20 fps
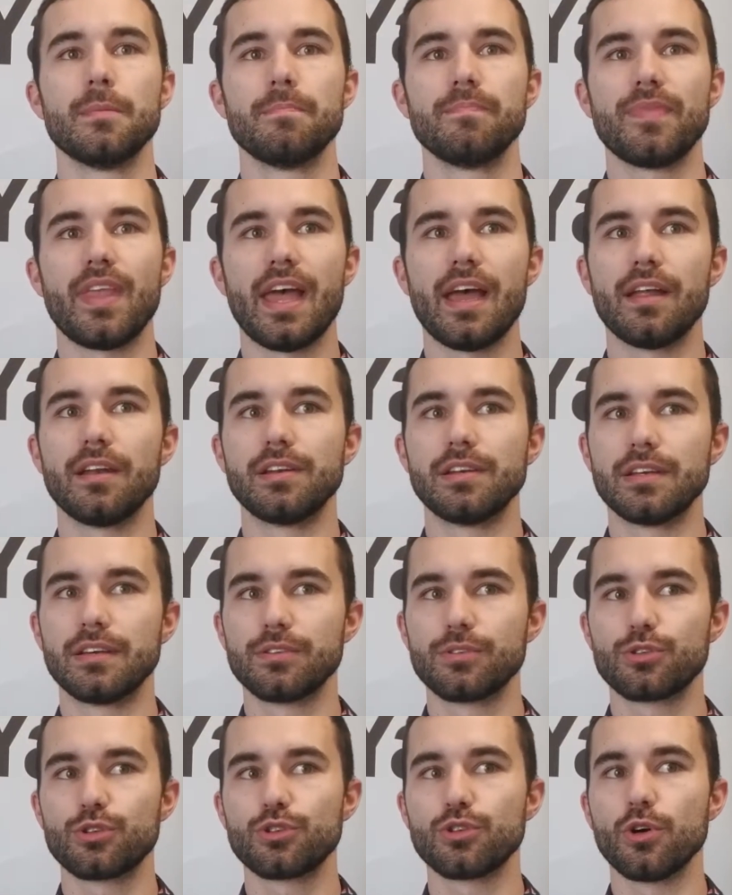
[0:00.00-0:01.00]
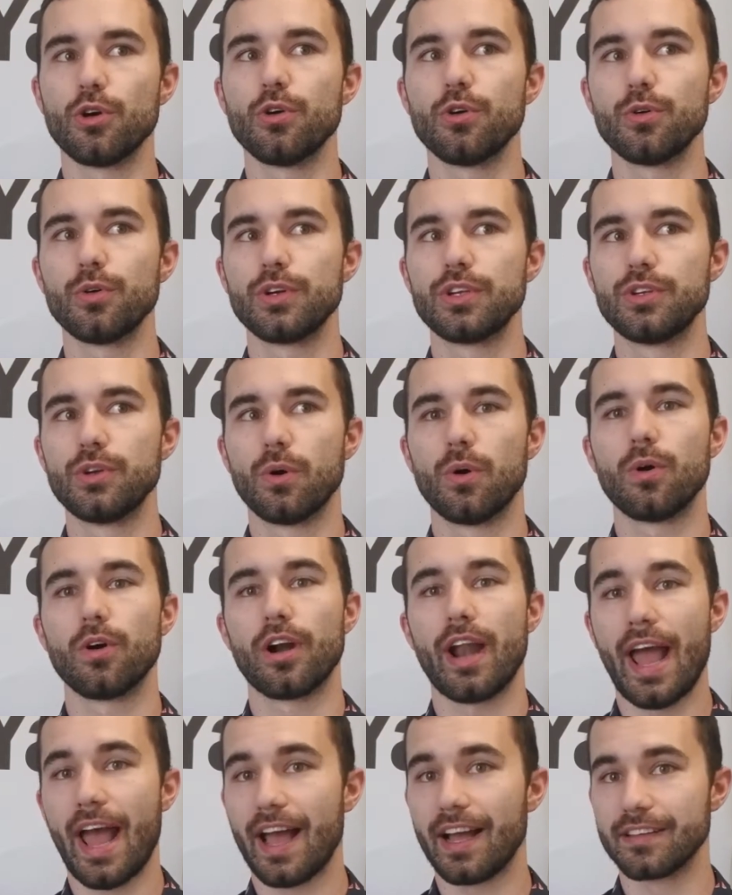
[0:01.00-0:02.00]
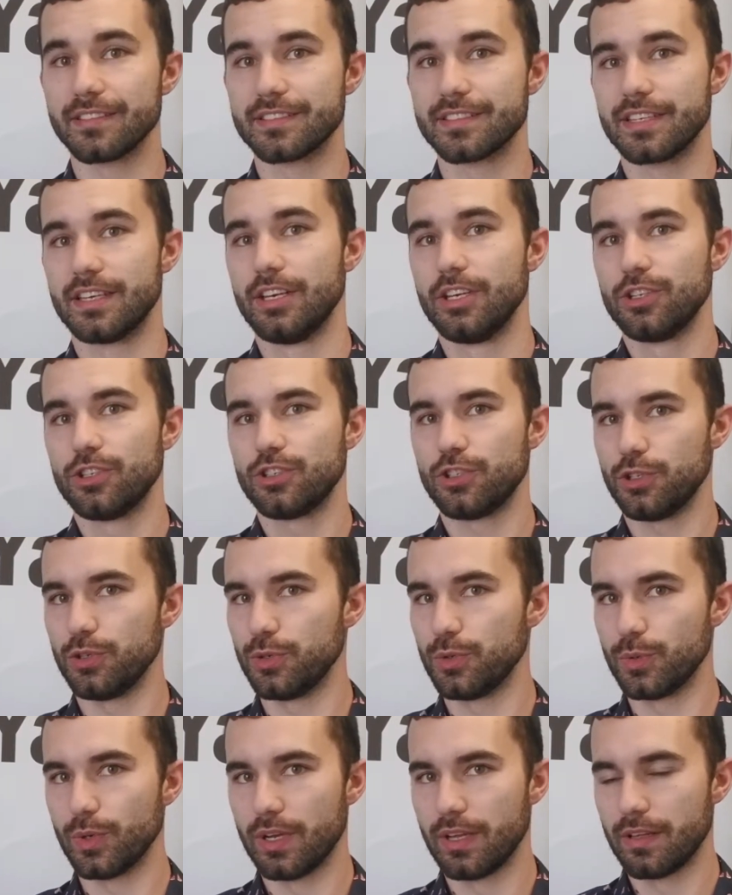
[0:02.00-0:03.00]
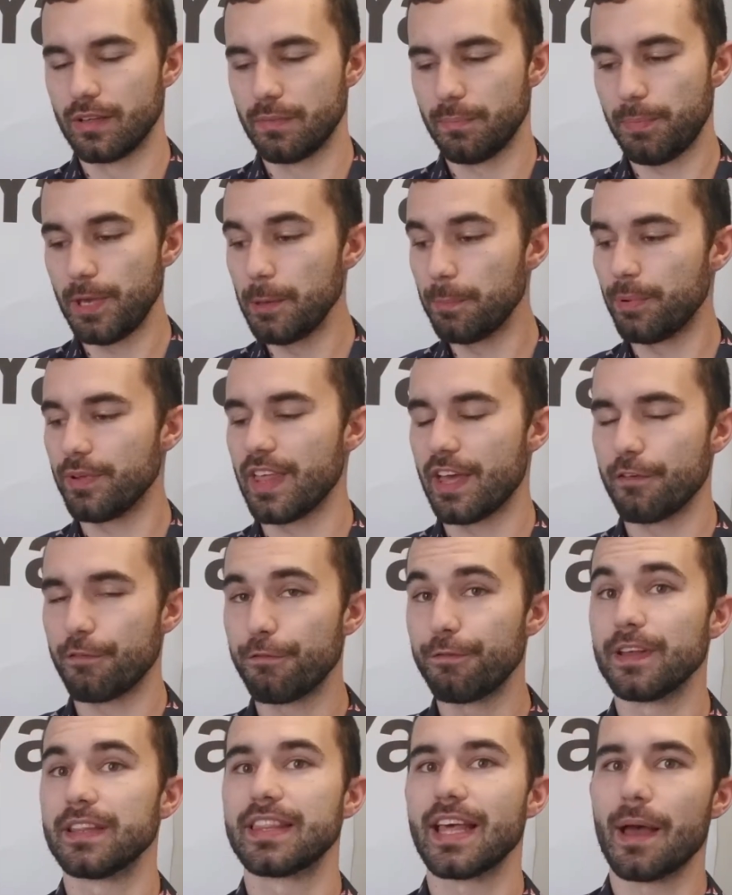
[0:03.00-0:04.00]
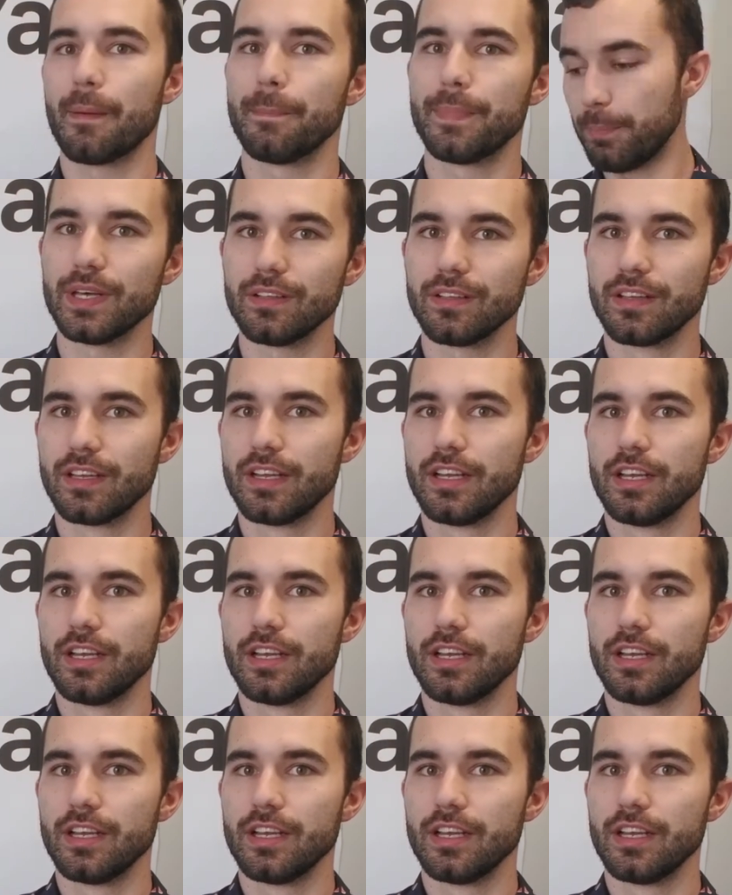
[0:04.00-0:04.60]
and show your ads to people that fit that bill.